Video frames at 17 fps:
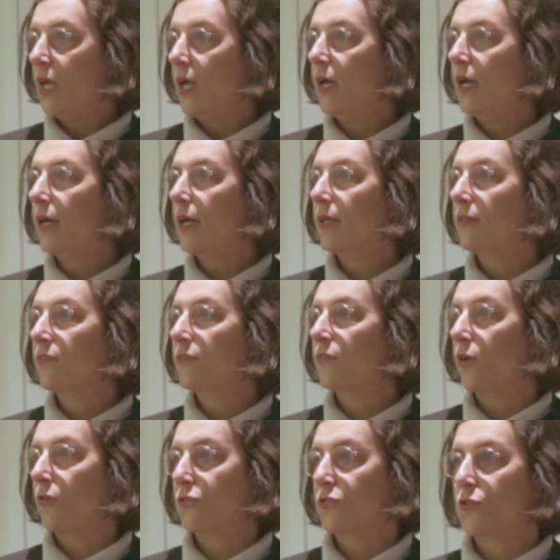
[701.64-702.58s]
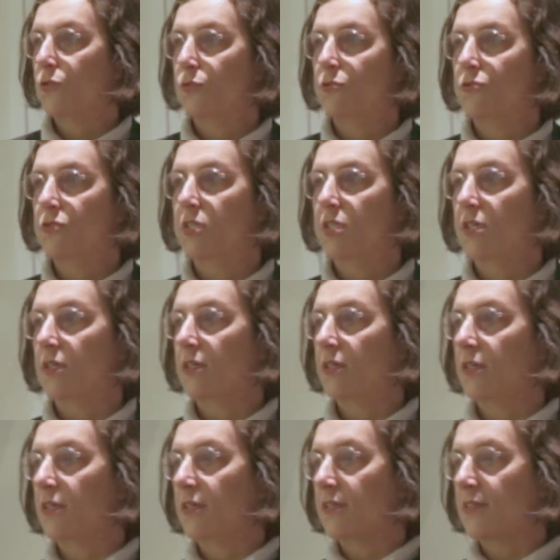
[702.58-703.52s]
And also using
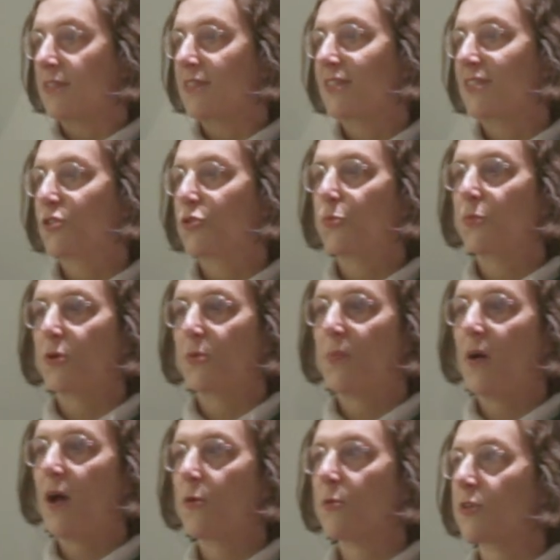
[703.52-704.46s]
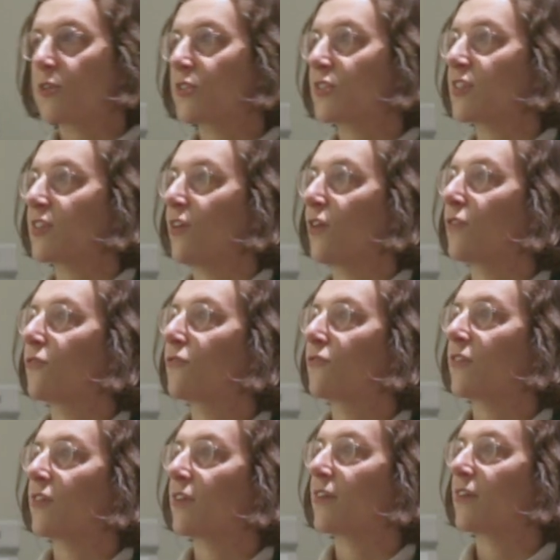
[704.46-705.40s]
superpowers of
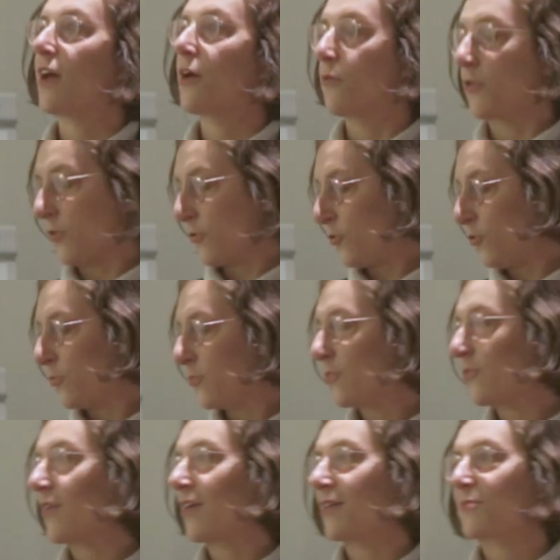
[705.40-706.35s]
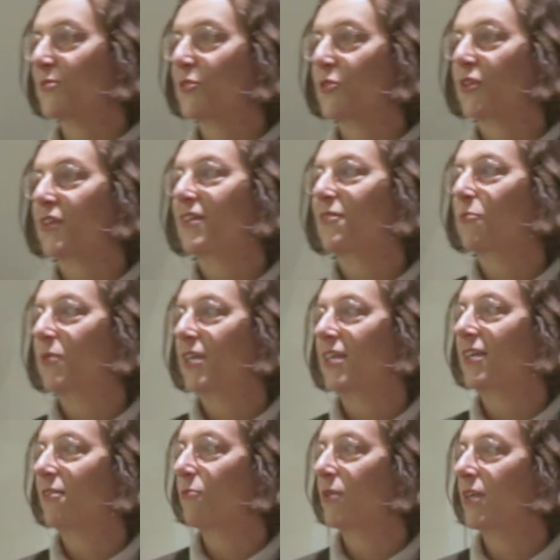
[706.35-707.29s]
our group. I'm sorry,
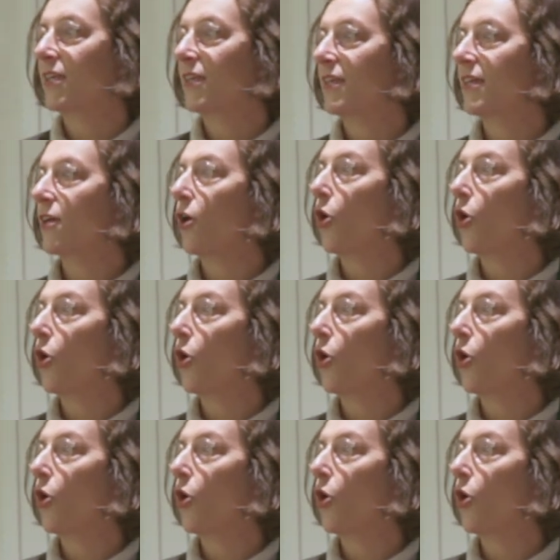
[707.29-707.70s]
we